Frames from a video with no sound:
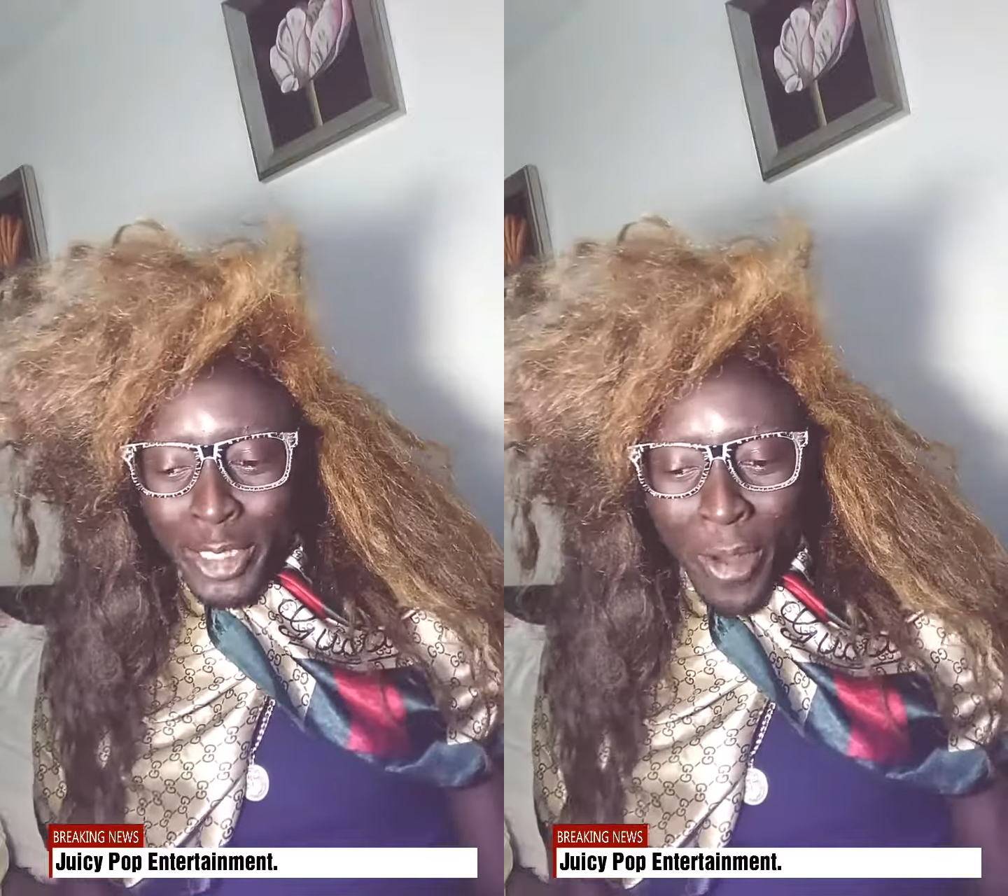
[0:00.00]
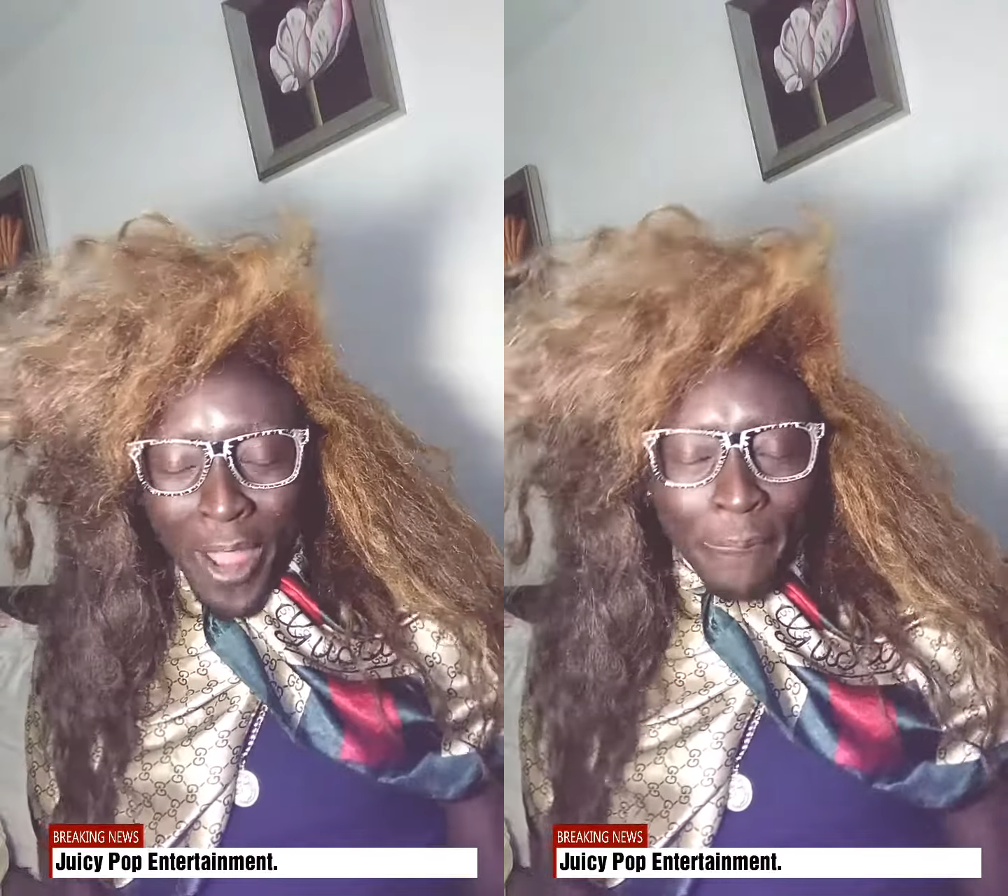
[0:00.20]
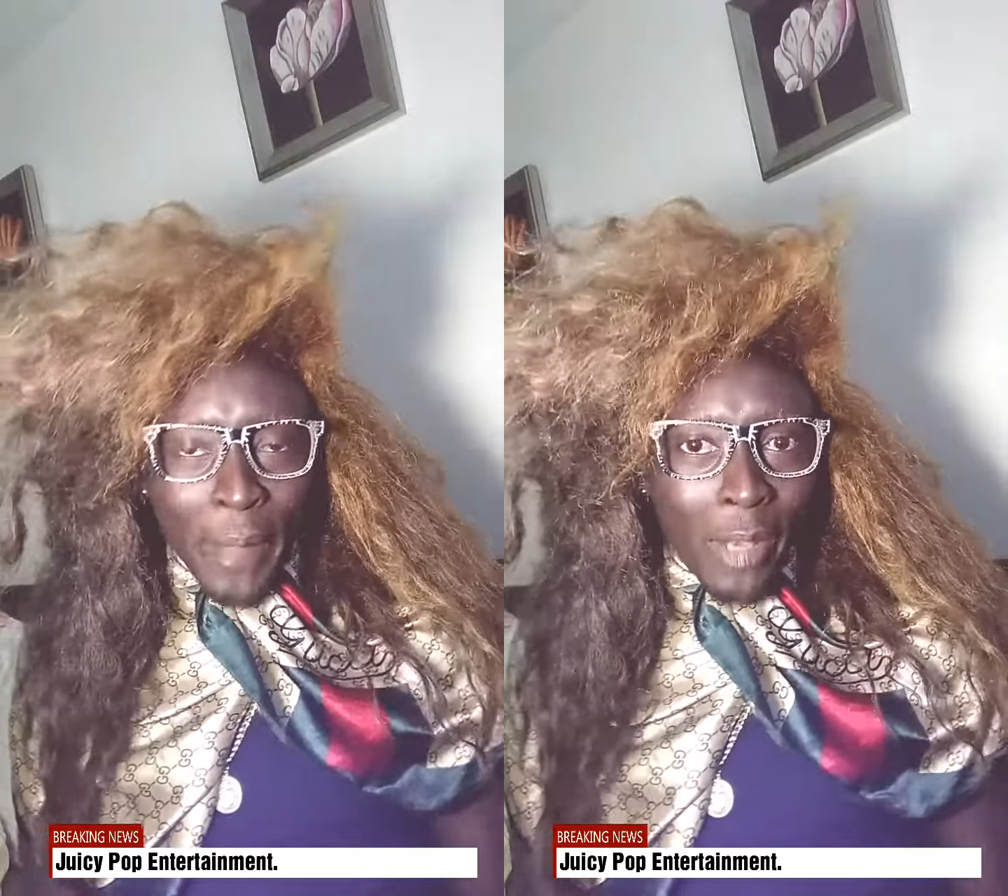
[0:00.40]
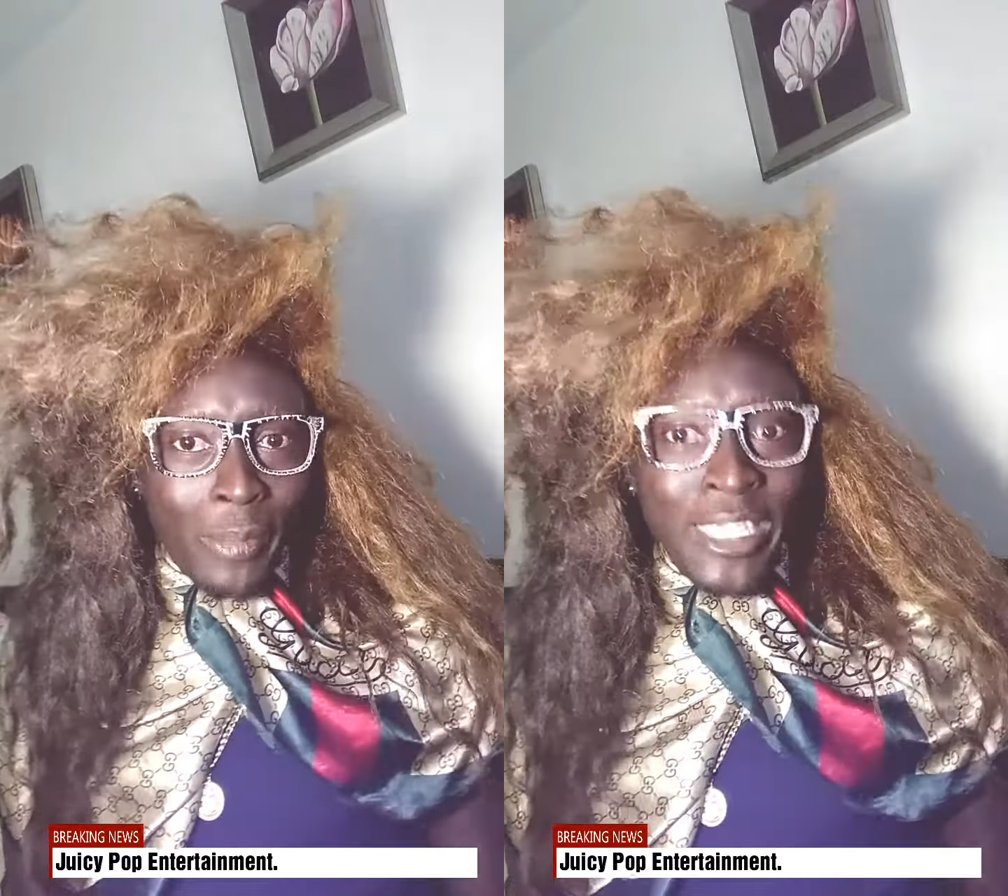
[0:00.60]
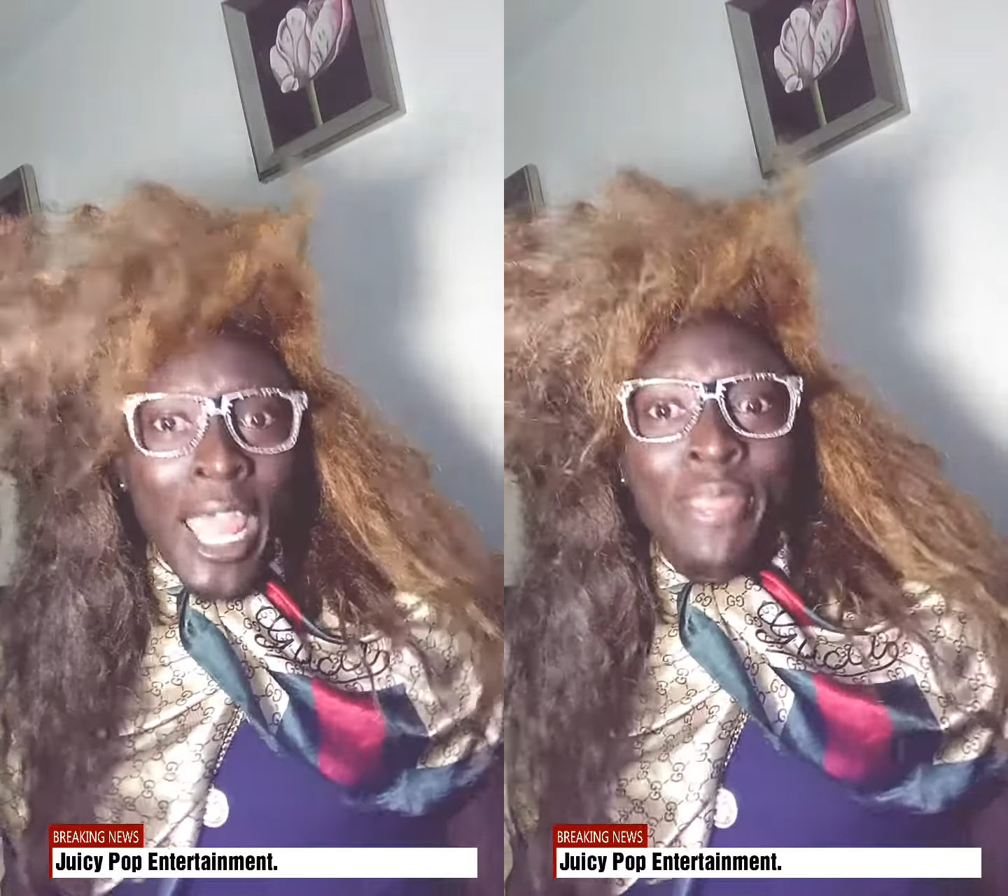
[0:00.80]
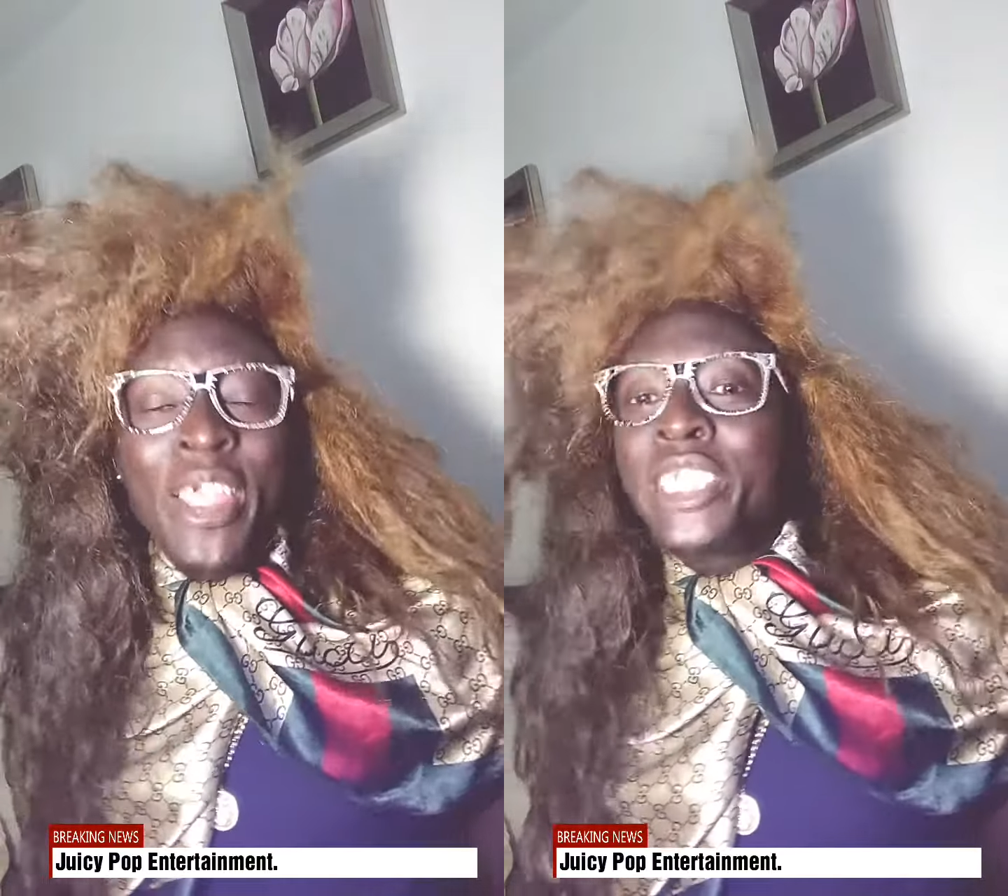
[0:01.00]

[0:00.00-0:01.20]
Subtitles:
Instagram followers.